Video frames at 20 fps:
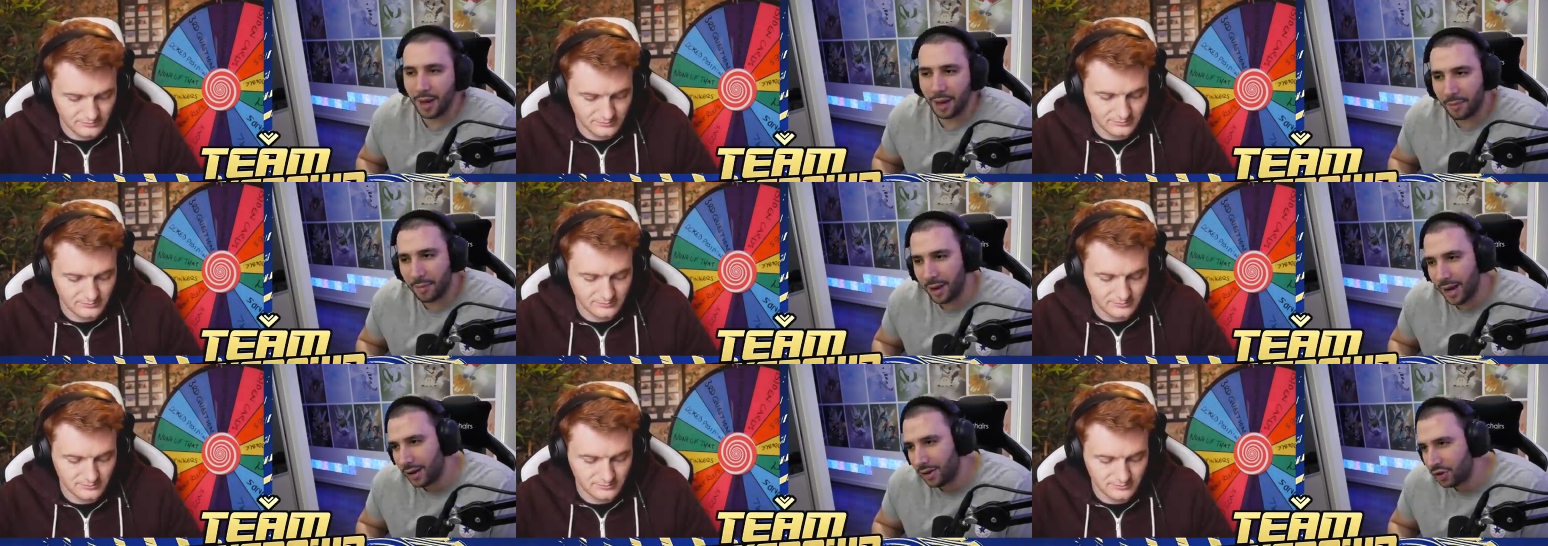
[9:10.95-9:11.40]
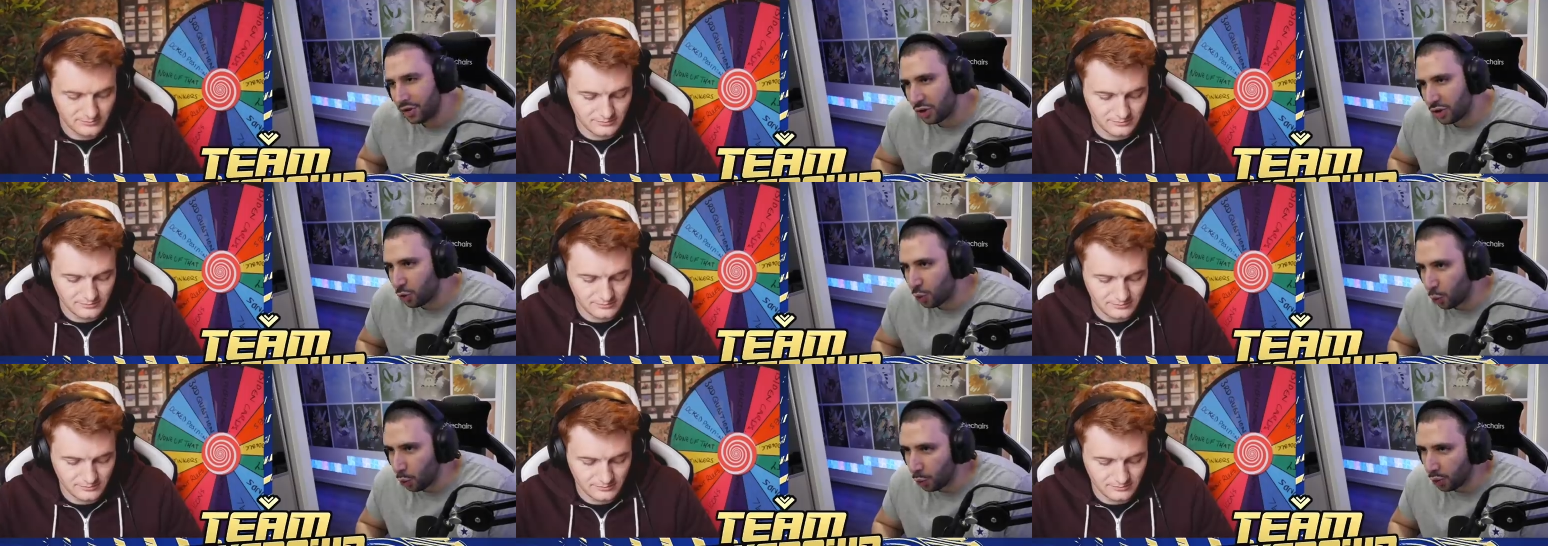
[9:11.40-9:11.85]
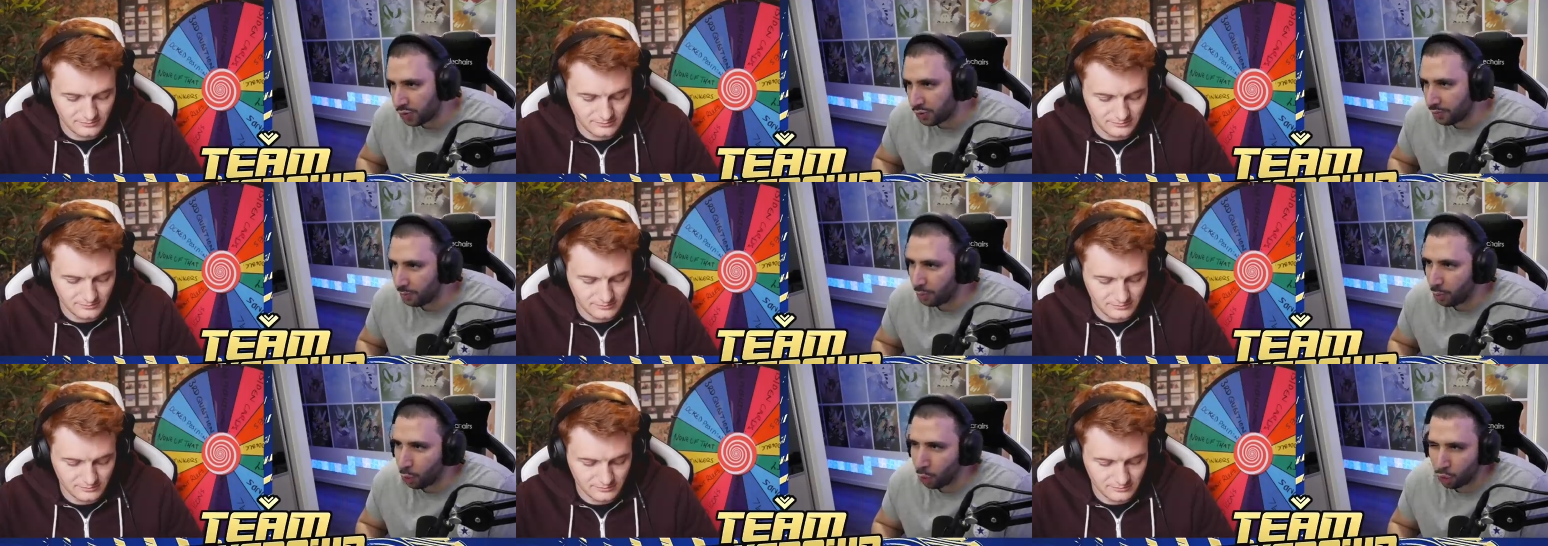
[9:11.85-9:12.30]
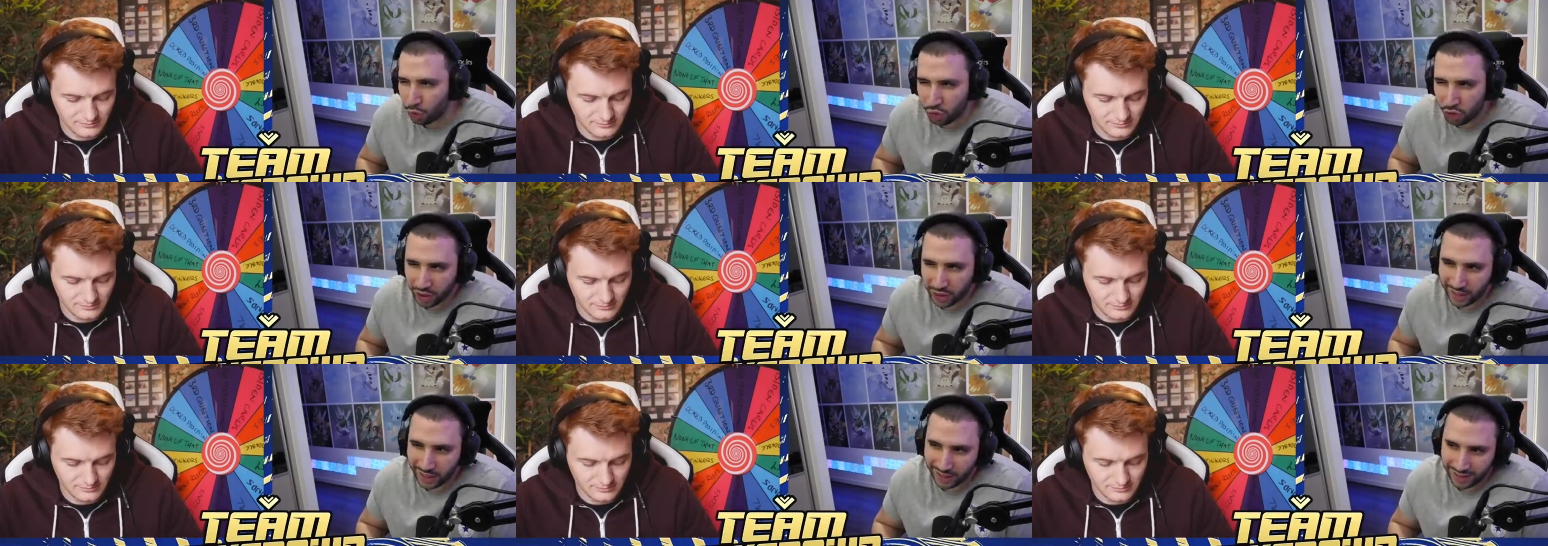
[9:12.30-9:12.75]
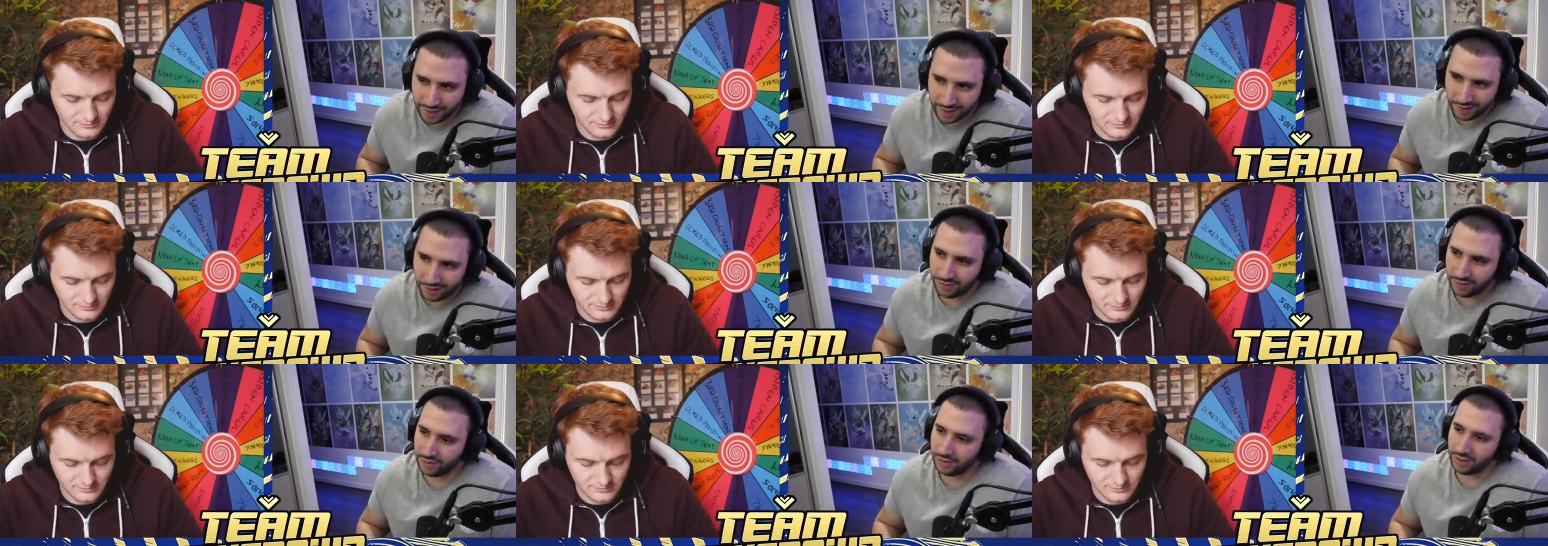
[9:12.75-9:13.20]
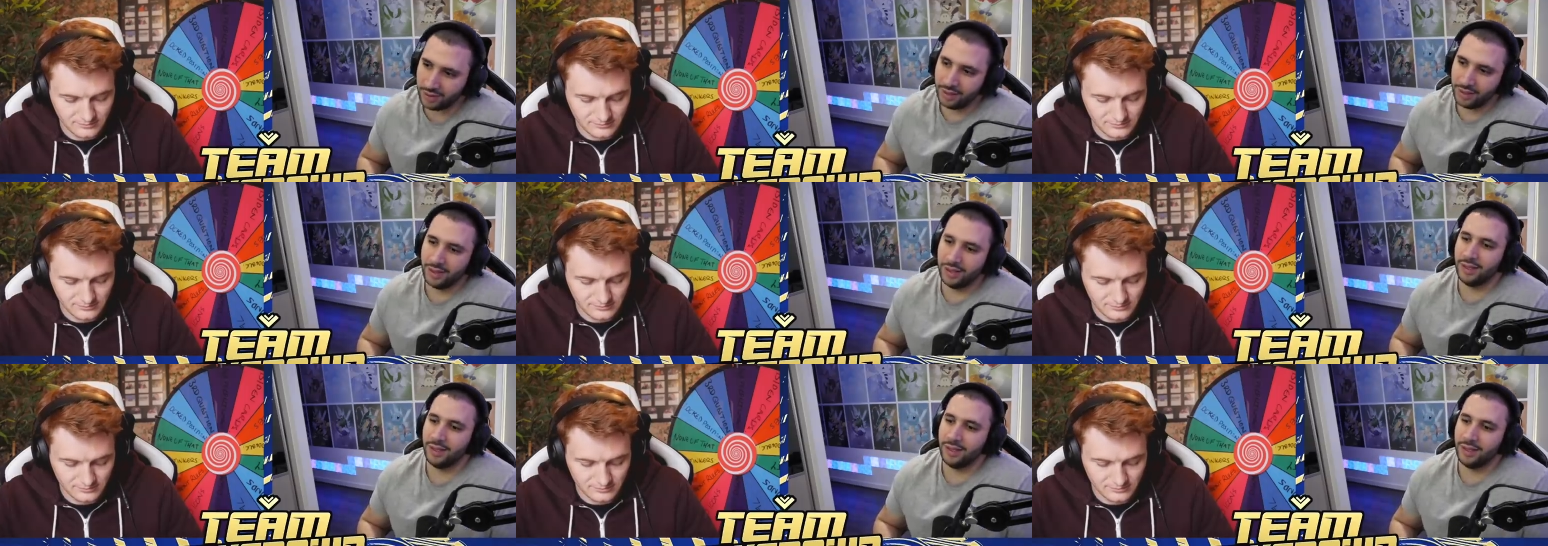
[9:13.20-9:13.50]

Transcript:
Speaker 1: I'm edging towards Portuguese.